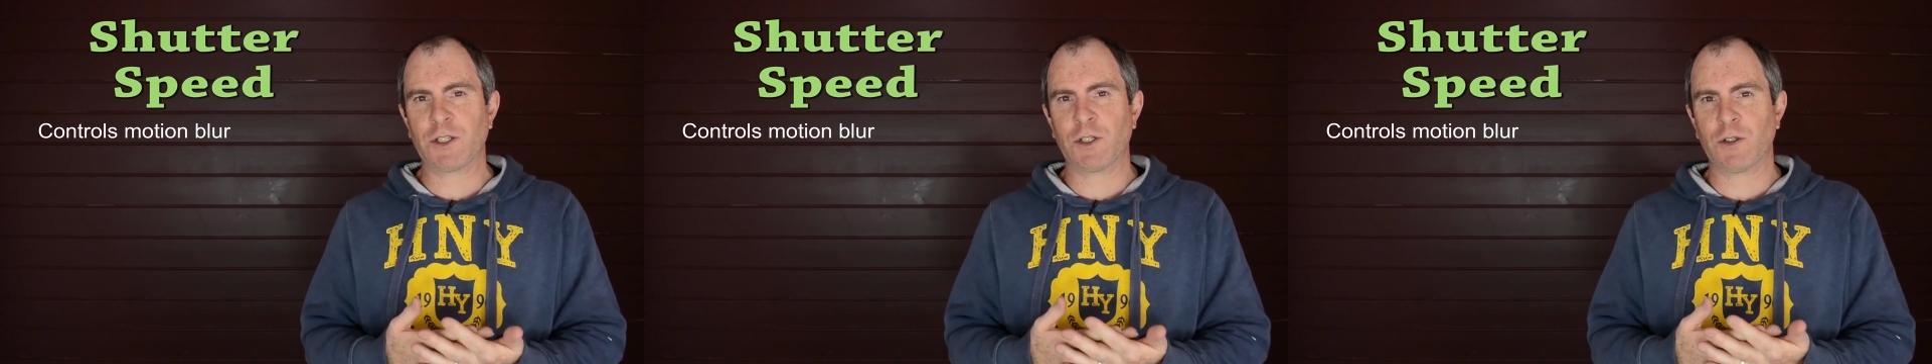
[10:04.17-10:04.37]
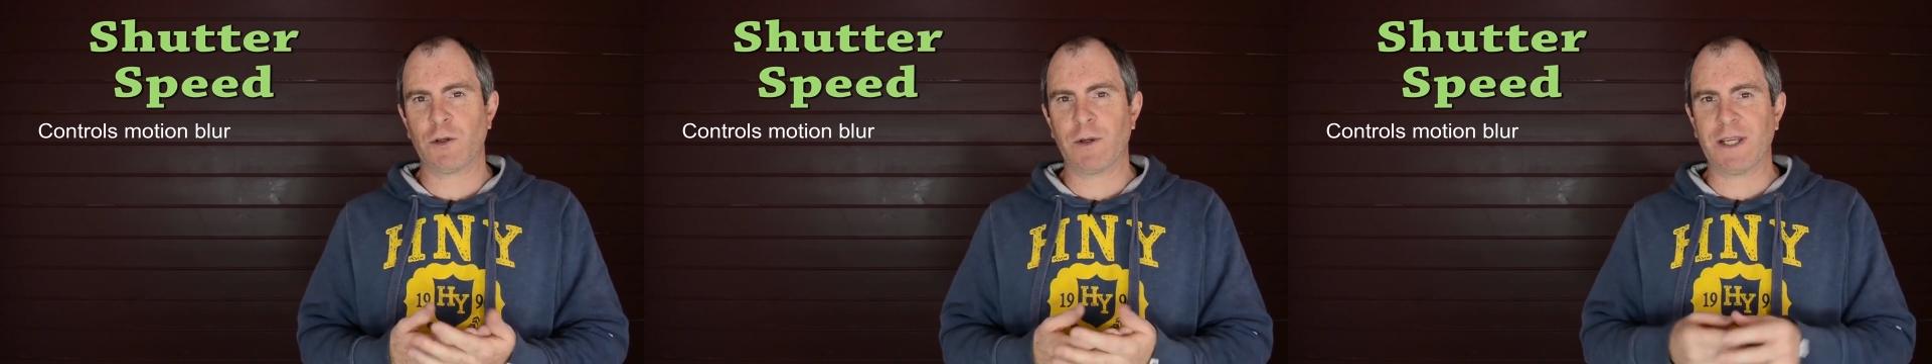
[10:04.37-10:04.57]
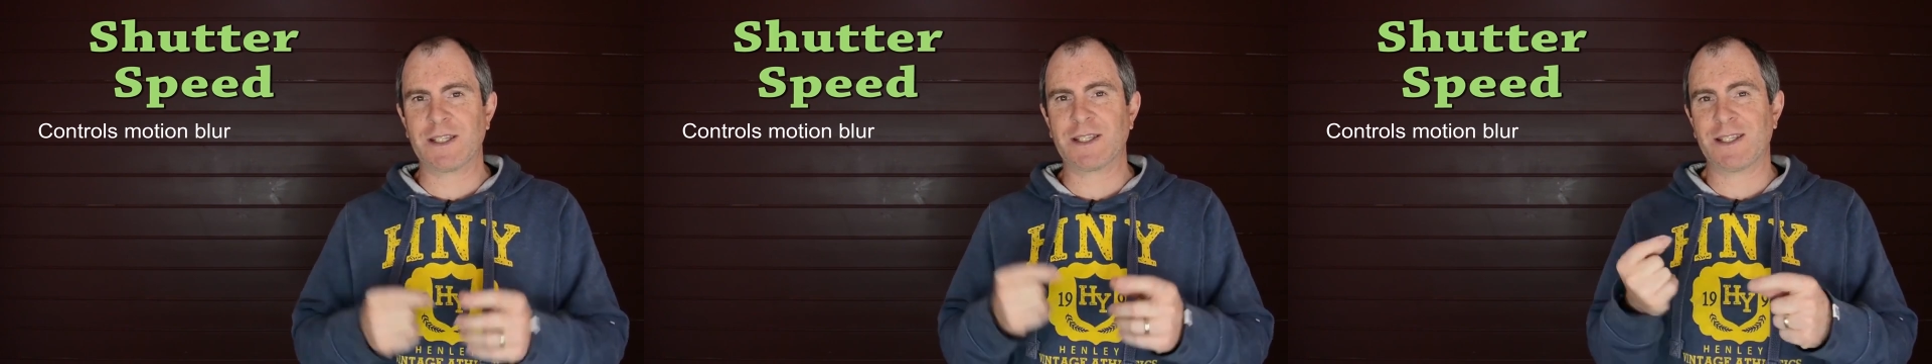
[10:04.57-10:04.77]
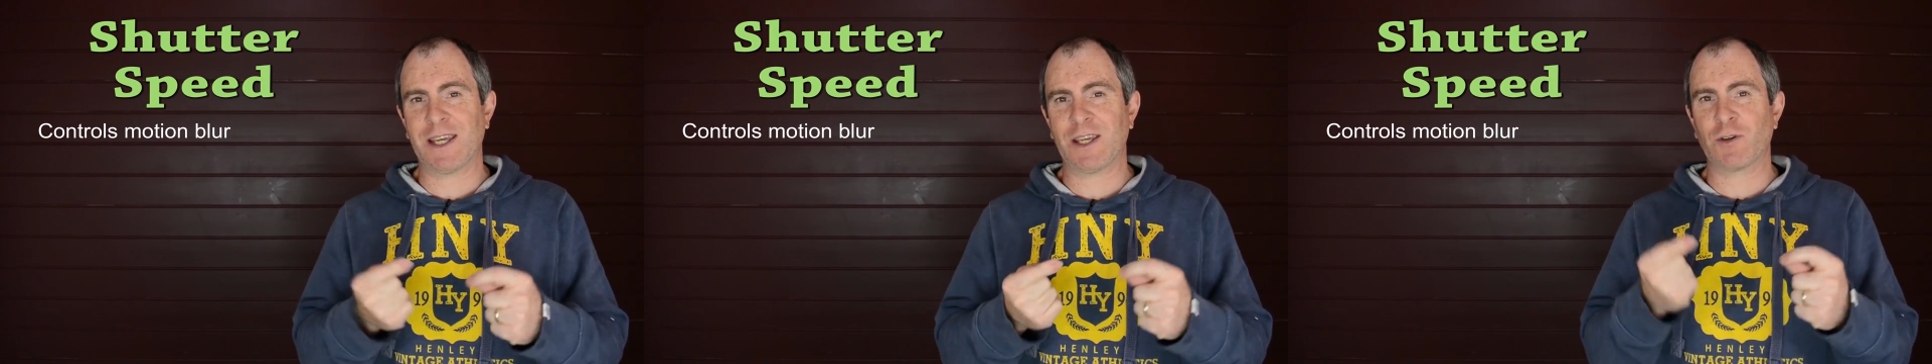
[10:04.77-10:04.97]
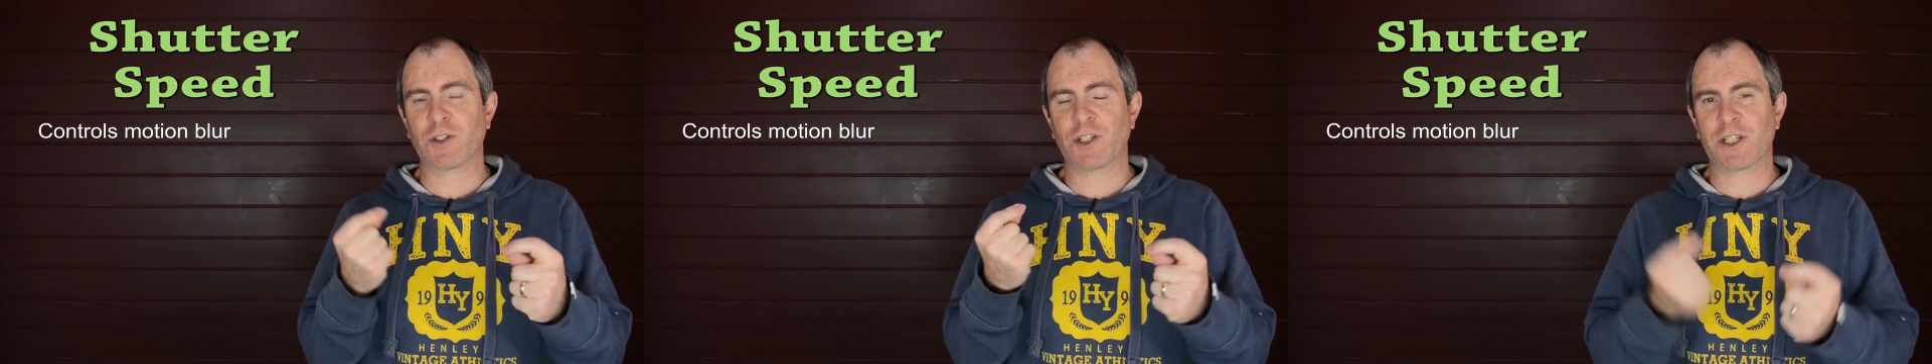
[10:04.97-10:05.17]
to do is
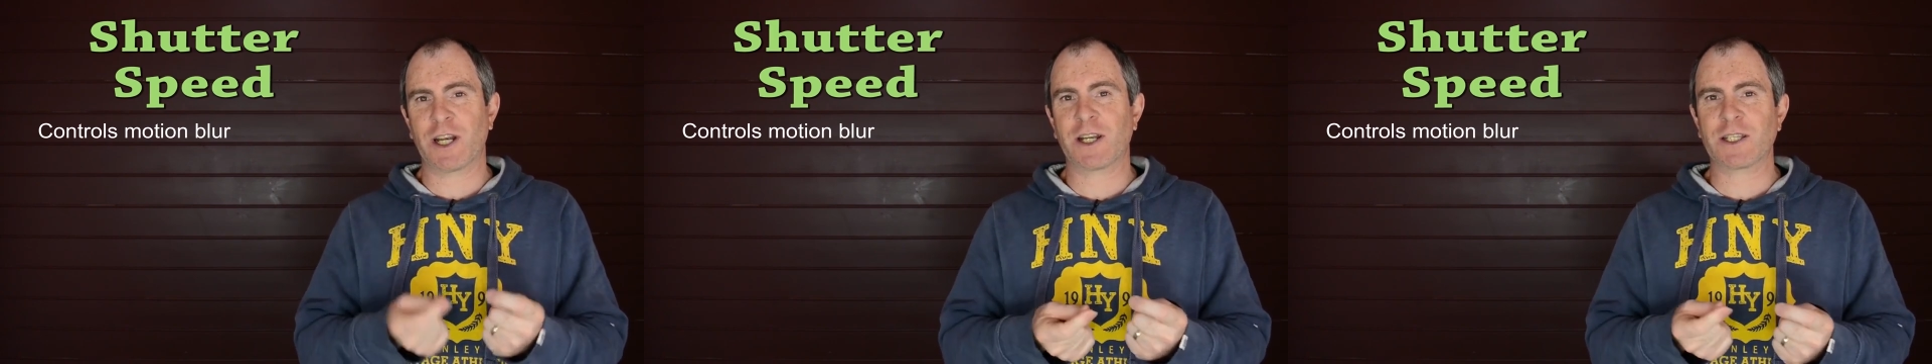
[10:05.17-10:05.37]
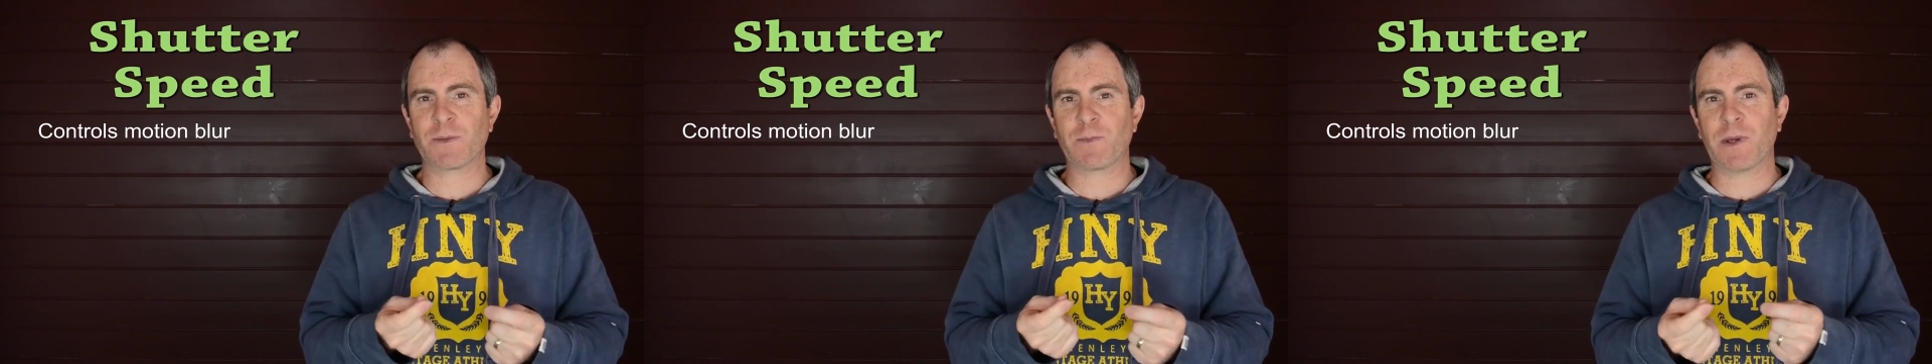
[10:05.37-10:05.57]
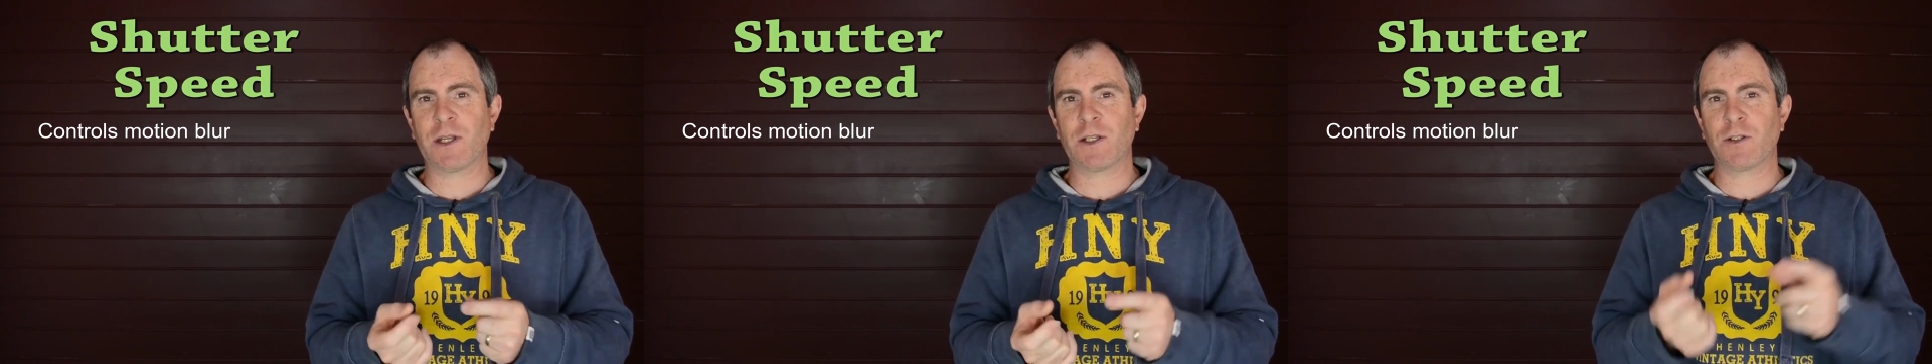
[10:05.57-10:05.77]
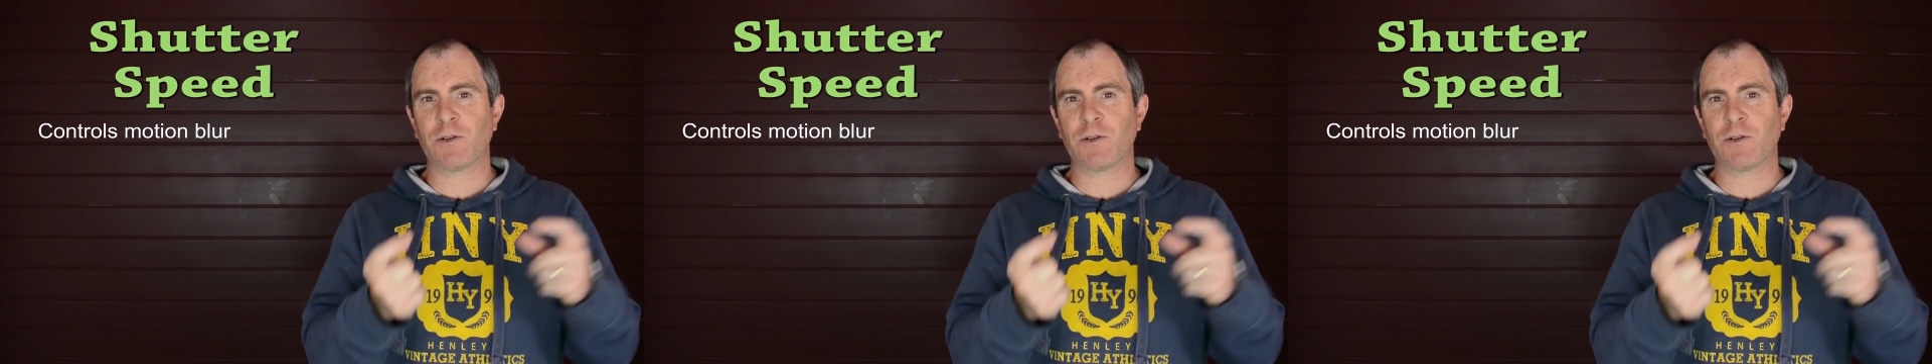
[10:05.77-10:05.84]
set your shutter speed